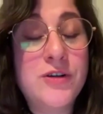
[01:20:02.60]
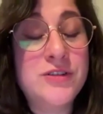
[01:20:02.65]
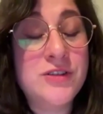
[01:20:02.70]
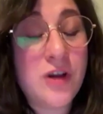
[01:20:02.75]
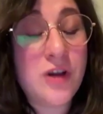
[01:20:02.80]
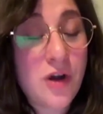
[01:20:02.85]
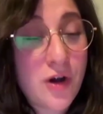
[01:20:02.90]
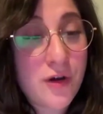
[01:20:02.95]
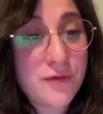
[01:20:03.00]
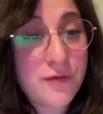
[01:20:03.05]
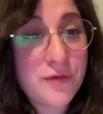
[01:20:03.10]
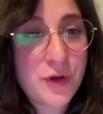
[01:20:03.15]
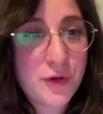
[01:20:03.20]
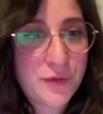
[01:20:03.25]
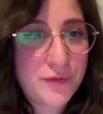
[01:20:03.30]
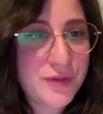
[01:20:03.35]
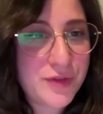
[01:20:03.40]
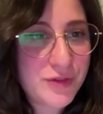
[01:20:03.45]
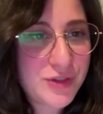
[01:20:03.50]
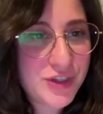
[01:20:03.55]
fond of
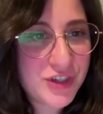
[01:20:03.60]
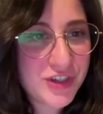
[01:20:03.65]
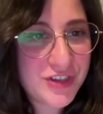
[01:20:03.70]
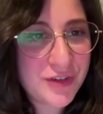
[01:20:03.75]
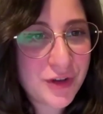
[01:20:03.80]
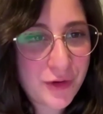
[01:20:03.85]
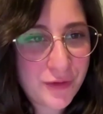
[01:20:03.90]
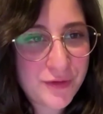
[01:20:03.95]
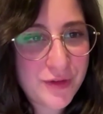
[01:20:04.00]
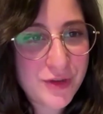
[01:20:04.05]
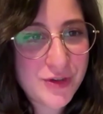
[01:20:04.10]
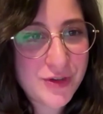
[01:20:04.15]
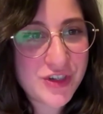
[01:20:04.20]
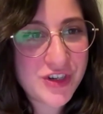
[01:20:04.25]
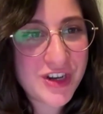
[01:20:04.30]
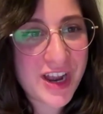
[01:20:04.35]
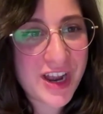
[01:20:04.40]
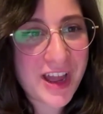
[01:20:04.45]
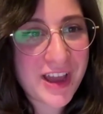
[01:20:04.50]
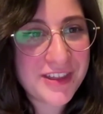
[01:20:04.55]

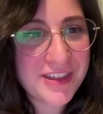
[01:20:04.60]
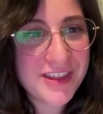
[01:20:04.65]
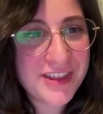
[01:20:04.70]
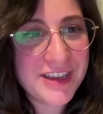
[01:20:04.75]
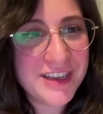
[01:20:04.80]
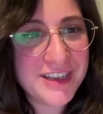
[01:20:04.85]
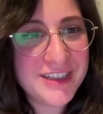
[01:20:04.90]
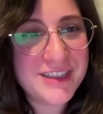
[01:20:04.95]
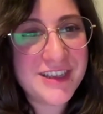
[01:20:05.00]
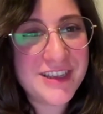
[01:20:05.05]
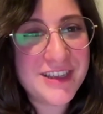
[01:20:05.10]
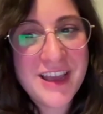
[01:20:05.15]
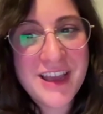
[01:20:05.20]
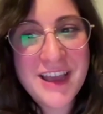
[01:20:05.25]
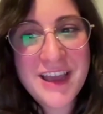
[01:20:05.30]
Confucian ethics.